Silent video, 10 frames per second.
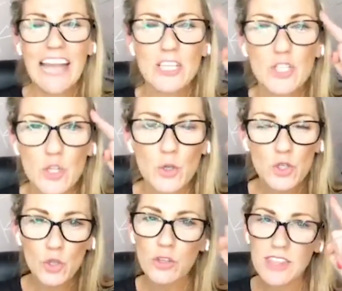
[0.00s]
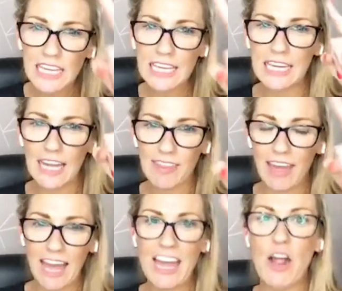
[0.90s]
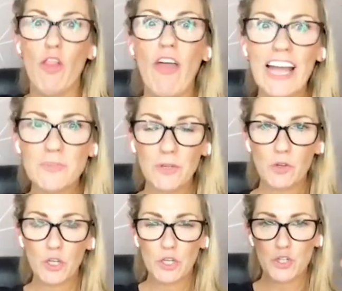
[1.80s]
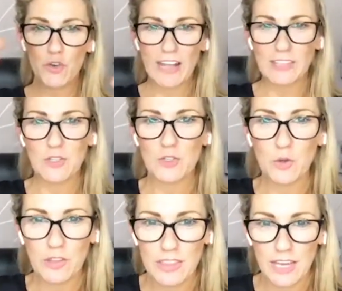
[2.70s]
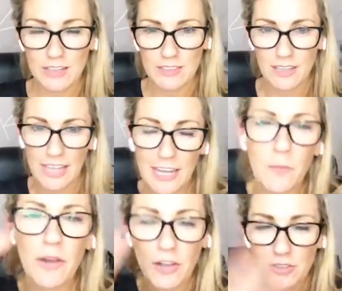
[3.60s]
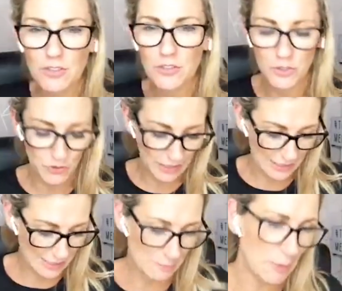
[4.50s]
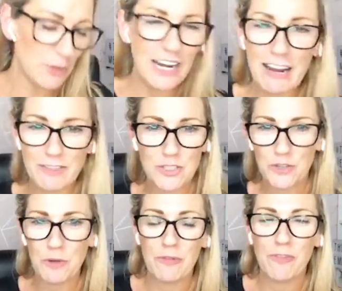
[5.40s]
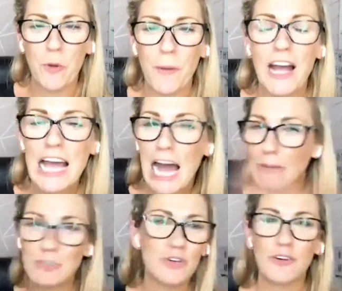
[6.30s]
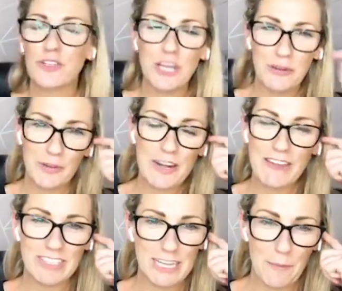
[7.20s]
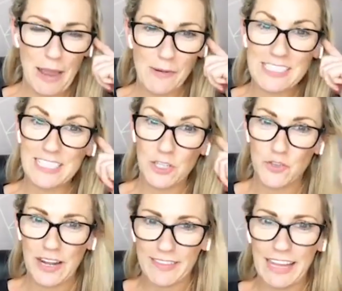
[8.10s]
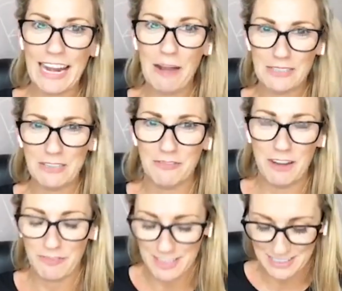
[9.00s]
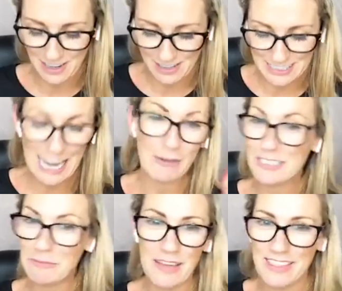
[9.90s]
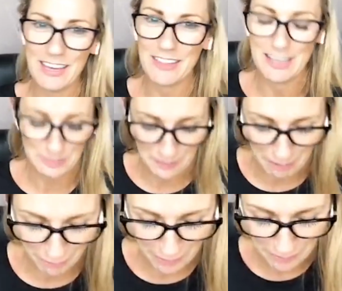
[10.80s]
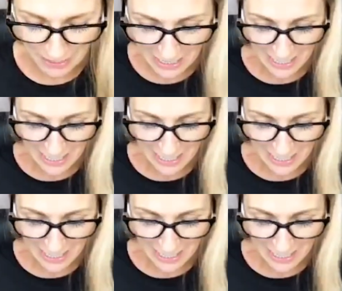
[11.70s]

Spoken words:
And as soon as you're thinking like that, that is when you're going to attract those sort of things. Okay, and I won't go into the story because it's been on another story before, but I'm sure I'll share with you another time how I did attract that and how I did fly first class and how I didn't pay £30,000 for it.